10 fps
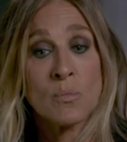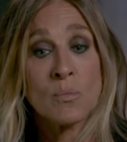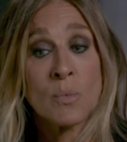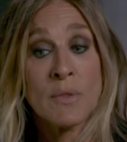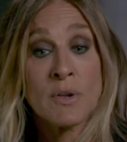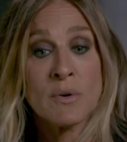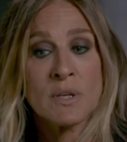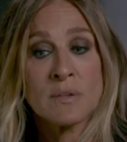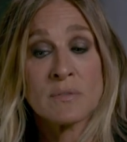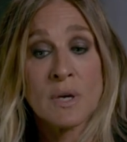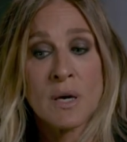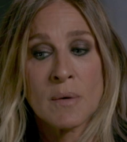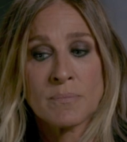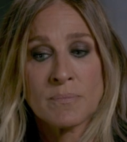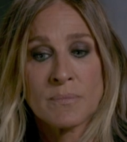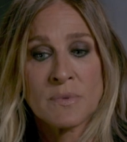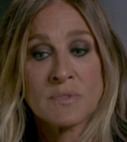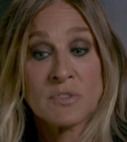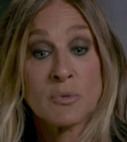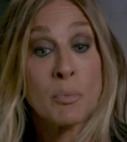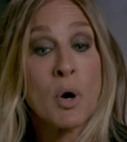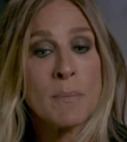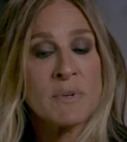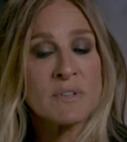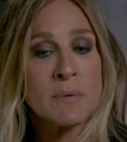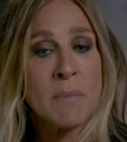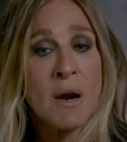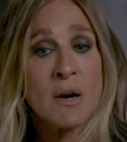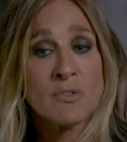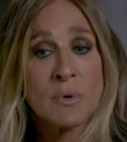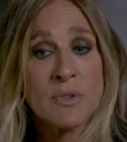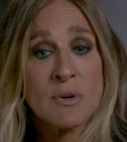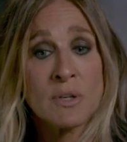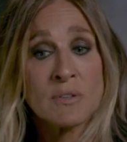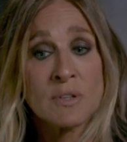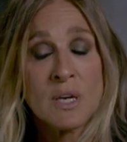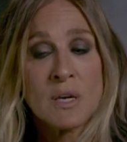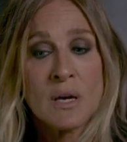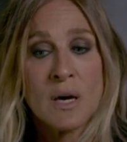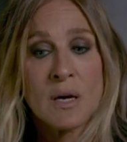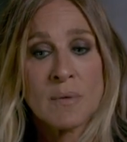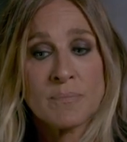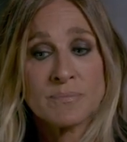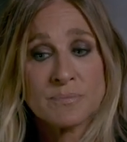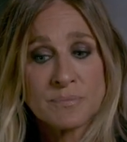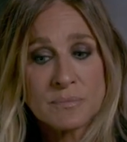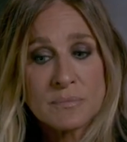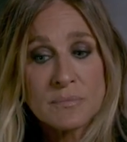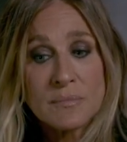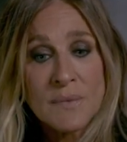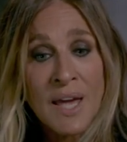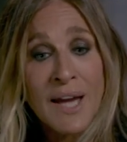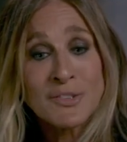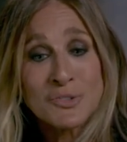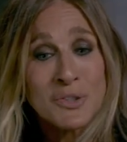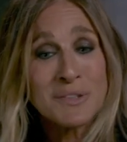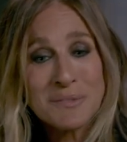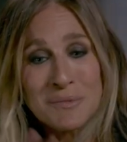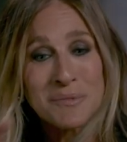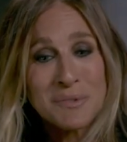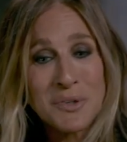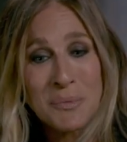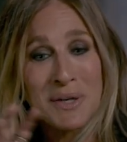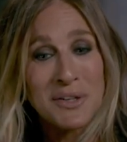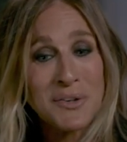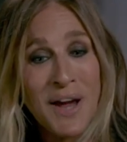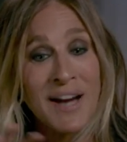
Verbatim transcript: when there is um, disappointment in a marriage, when there is um, extracurricular